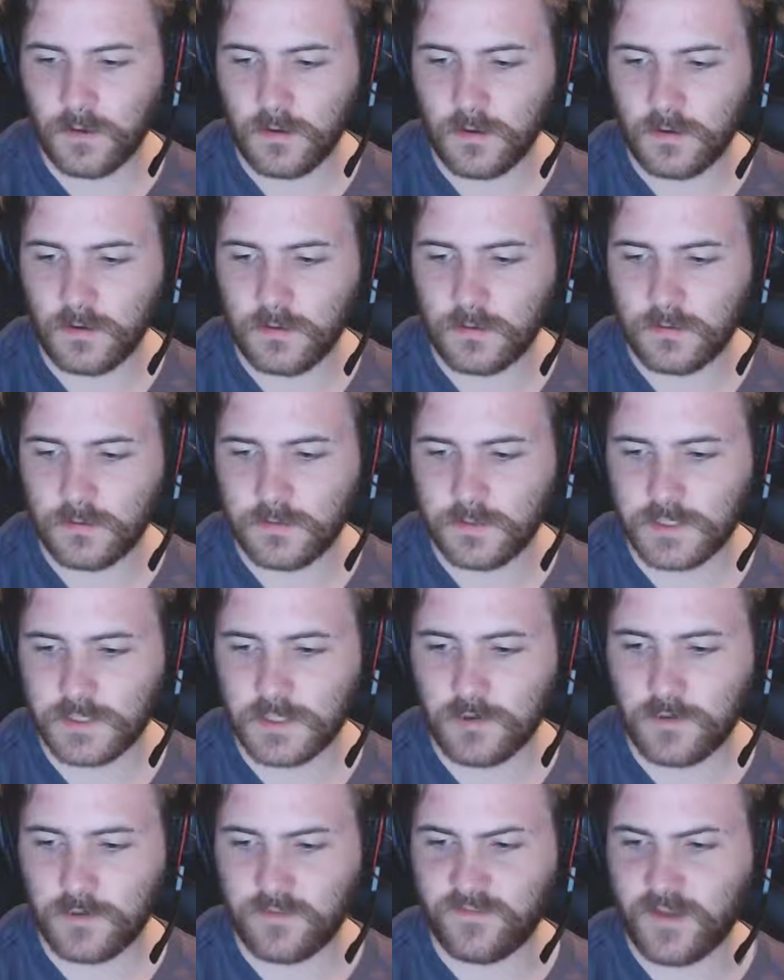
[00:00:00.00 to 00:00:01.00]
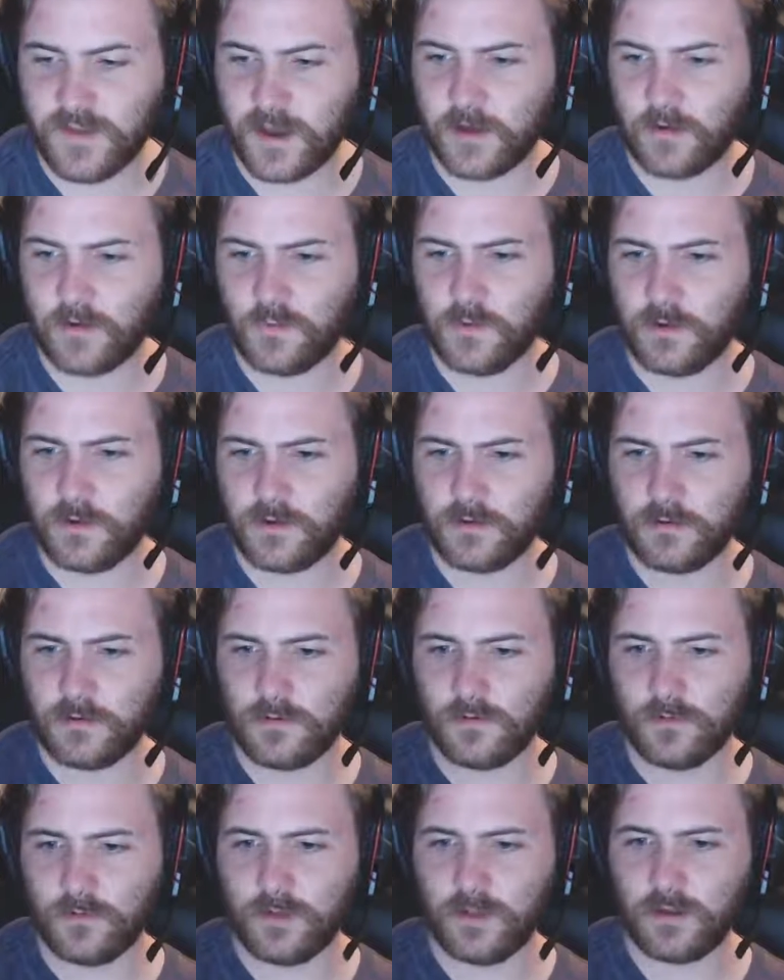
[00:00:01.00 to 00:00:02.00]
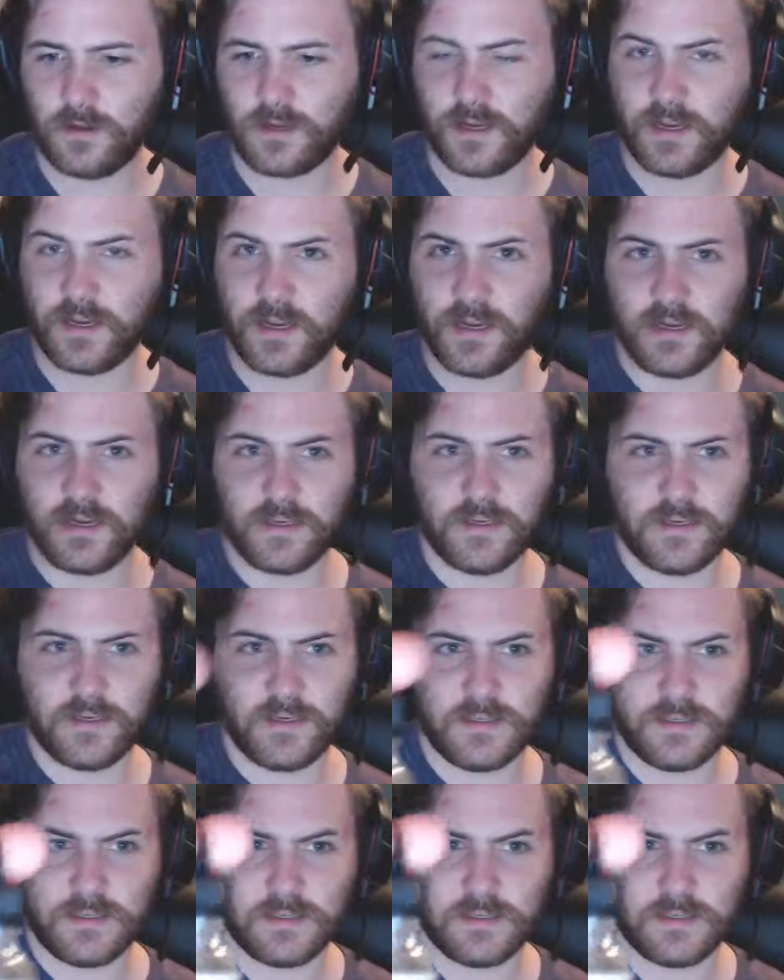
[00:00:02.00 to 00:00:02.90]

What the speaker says: So the final one we'll be looking at is